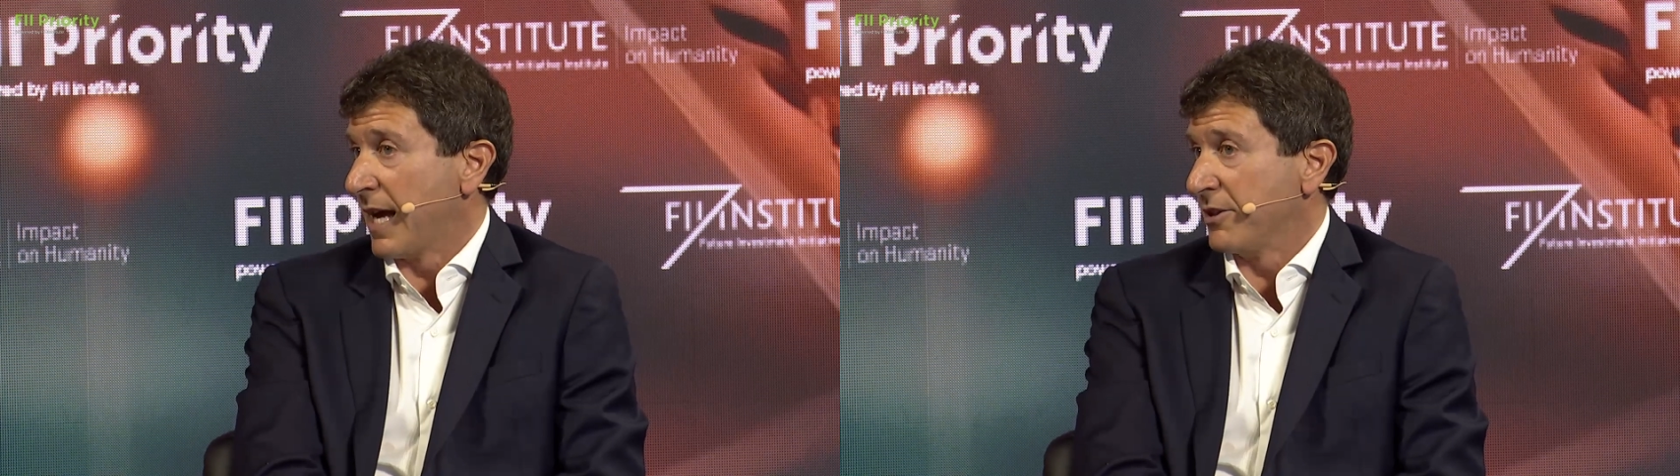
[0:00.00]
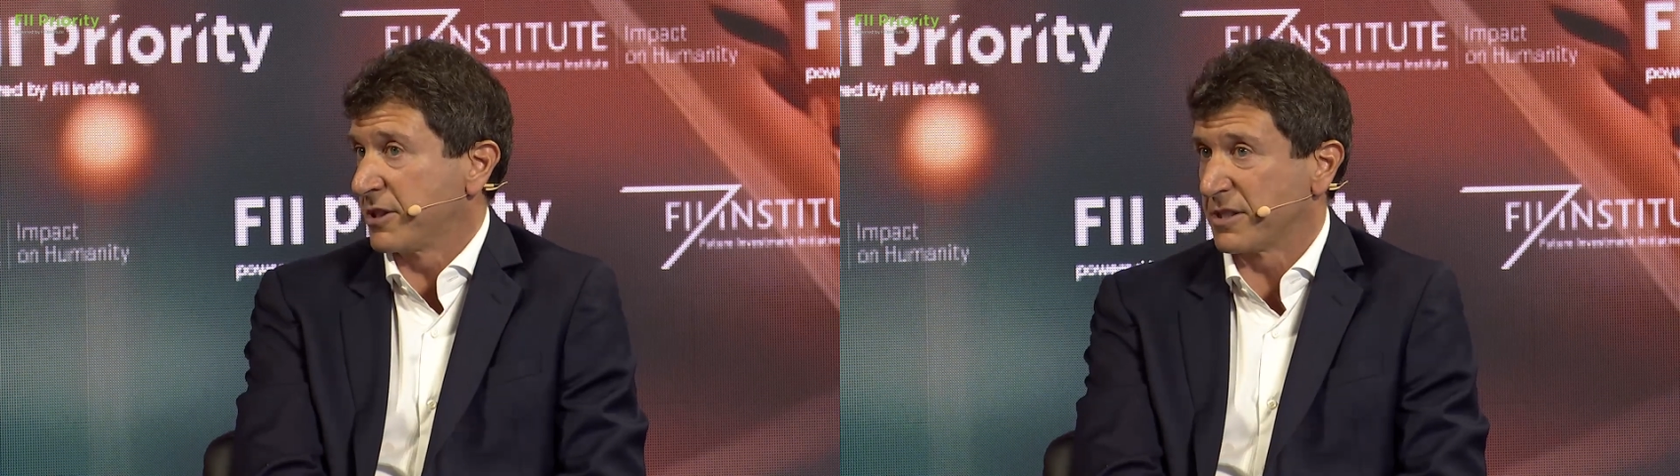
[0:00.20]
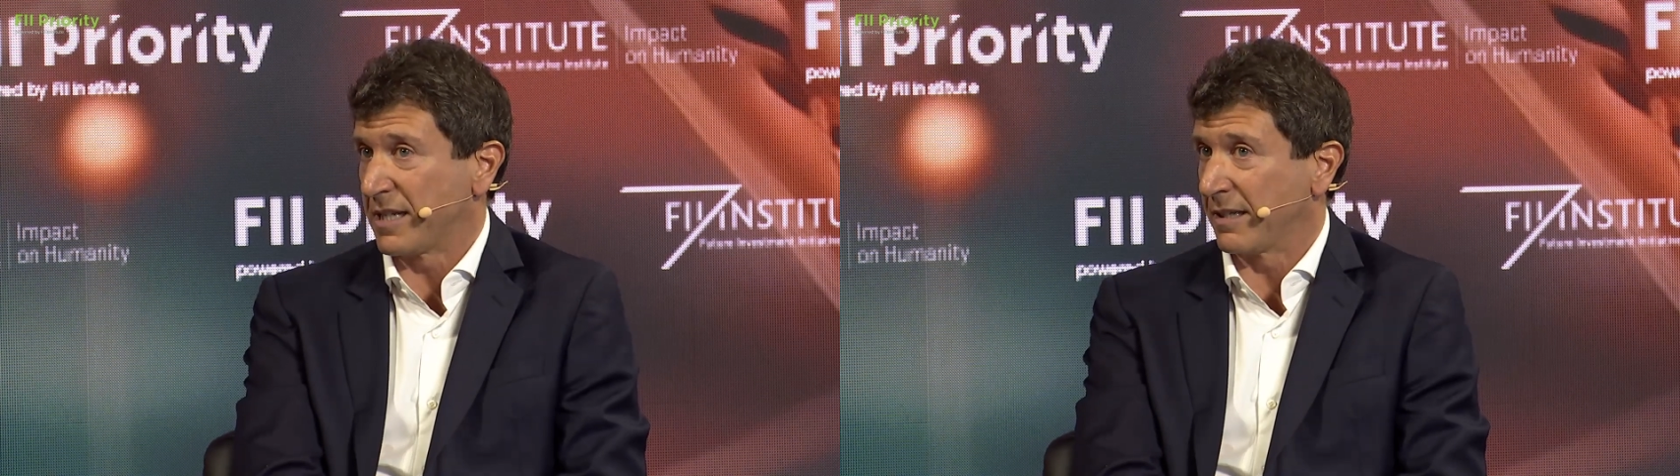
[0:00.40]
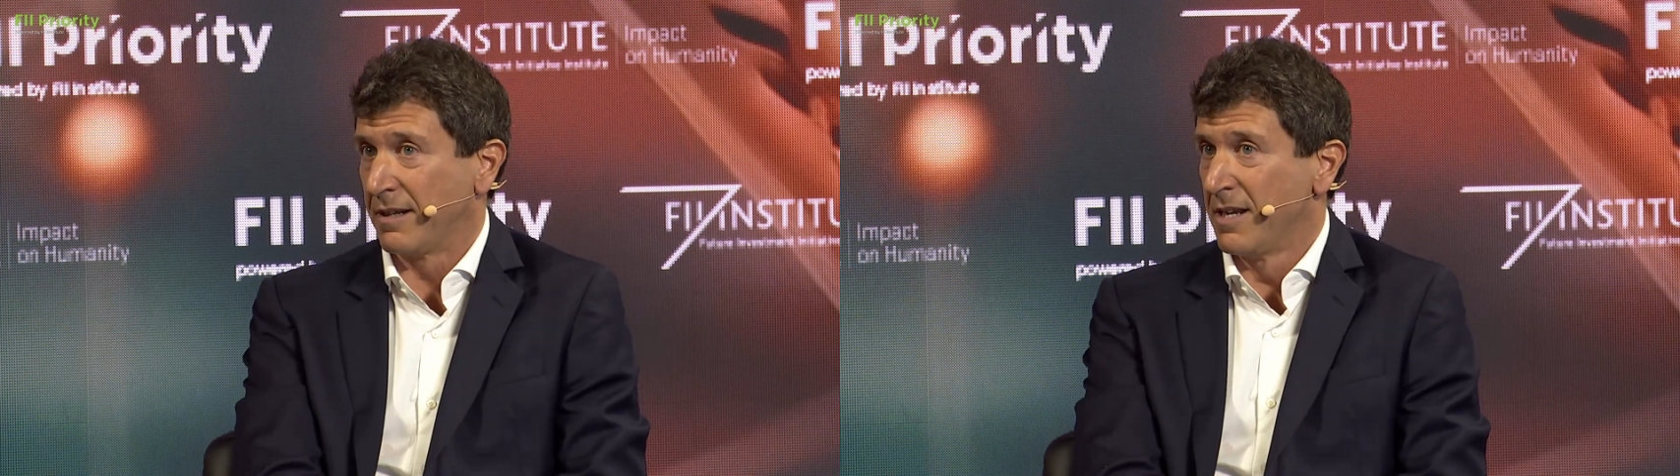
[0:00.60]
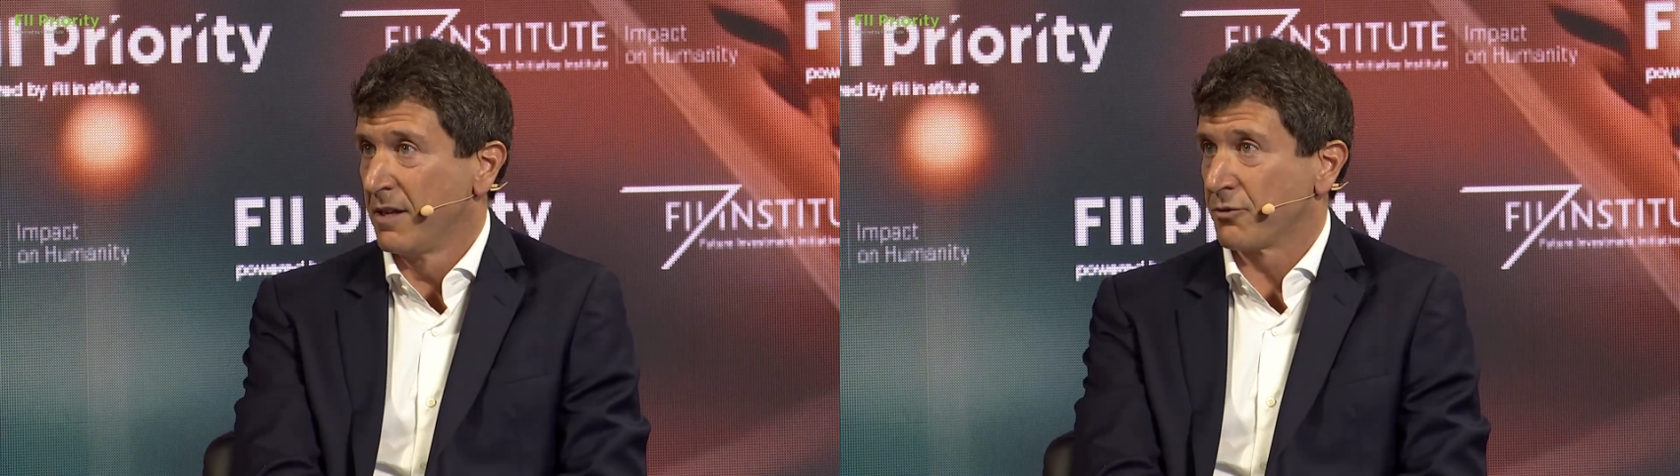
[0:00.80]
I used to say
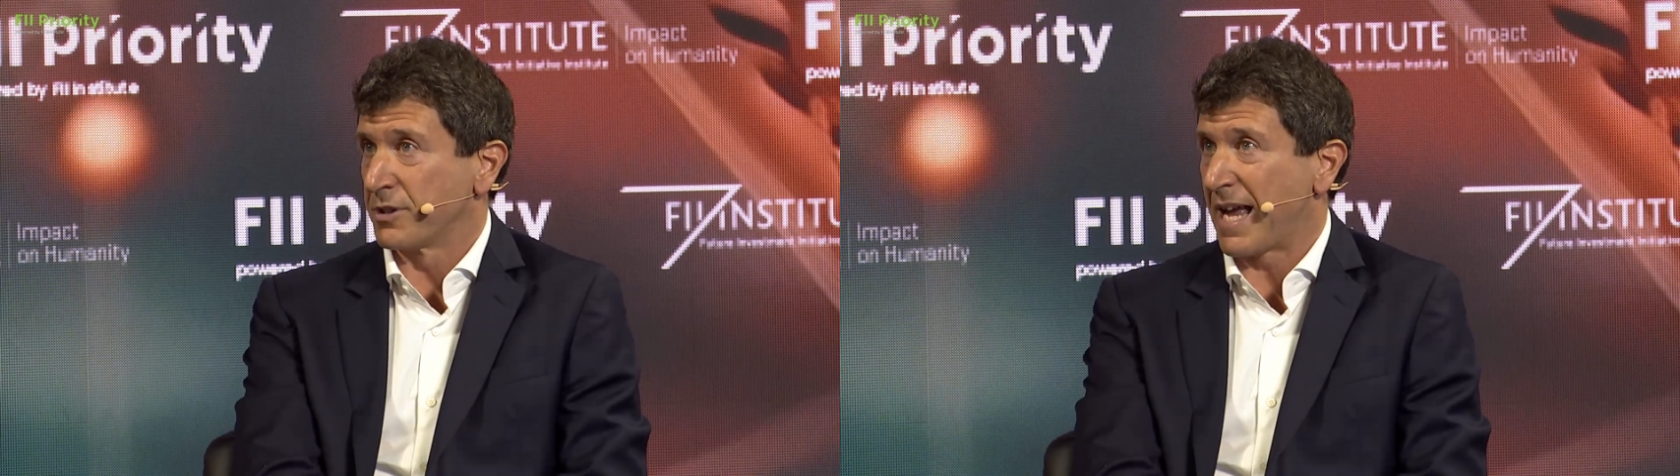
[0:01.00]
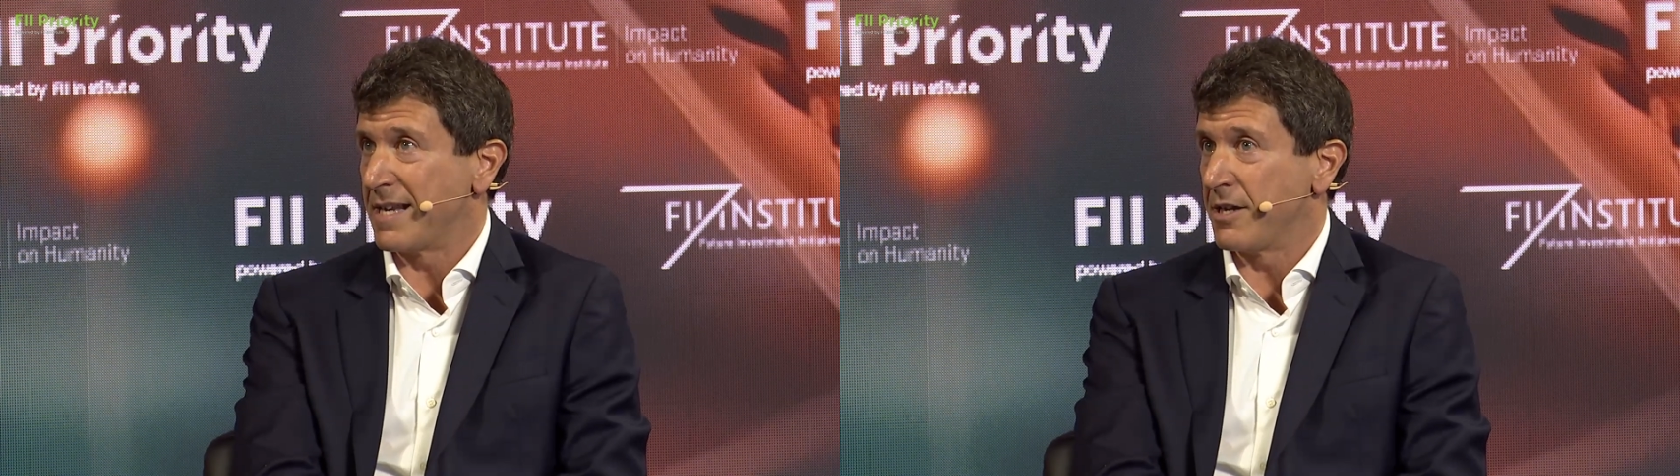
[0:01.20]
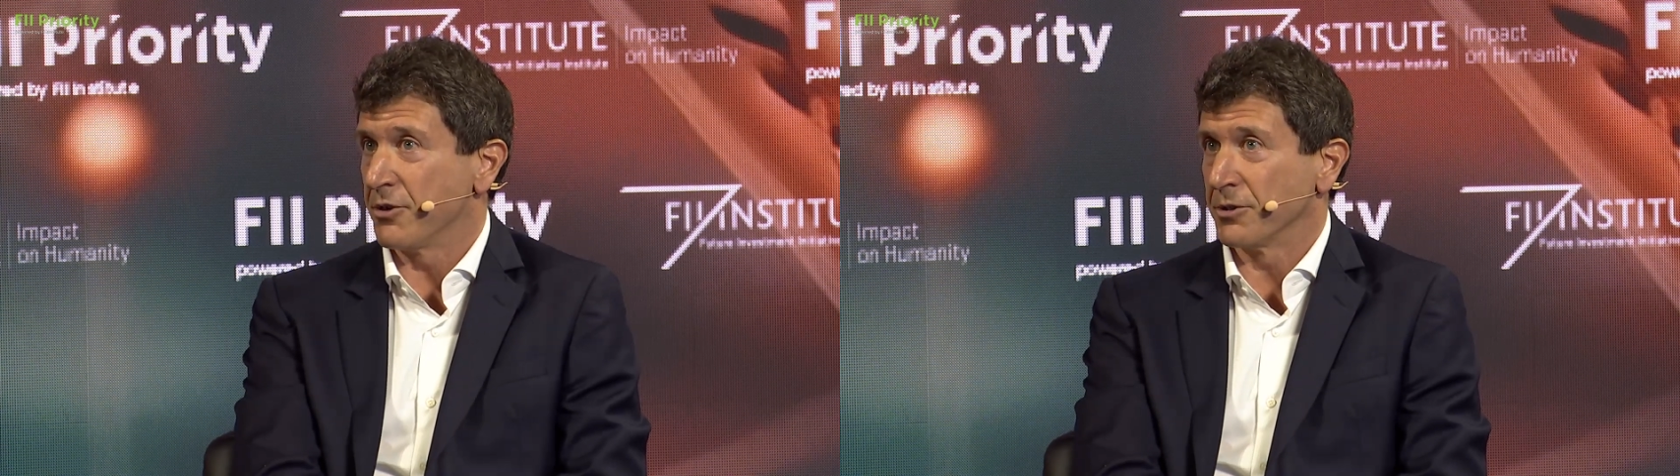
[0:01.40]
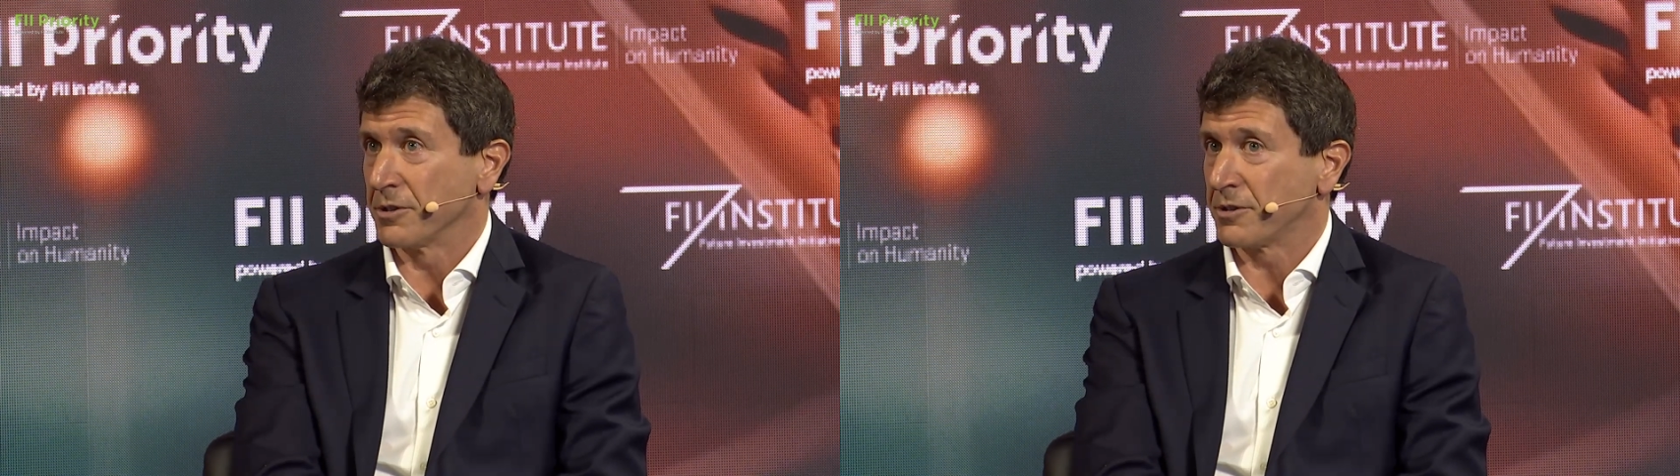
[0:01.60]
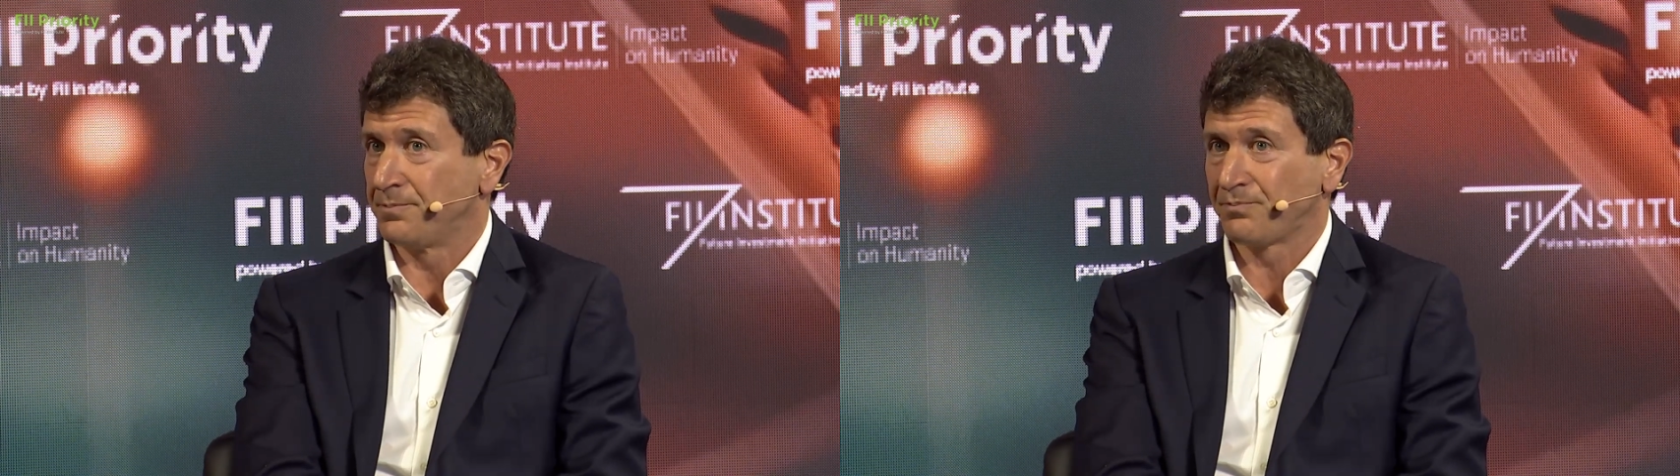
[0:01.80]
for 10
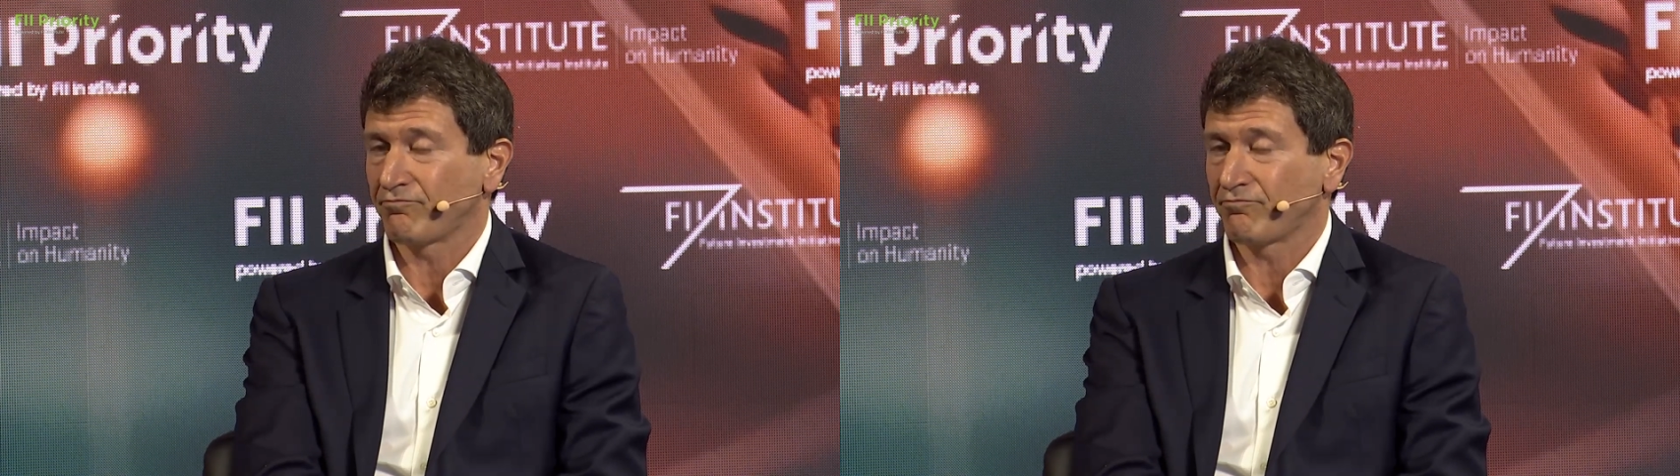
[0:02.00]
years,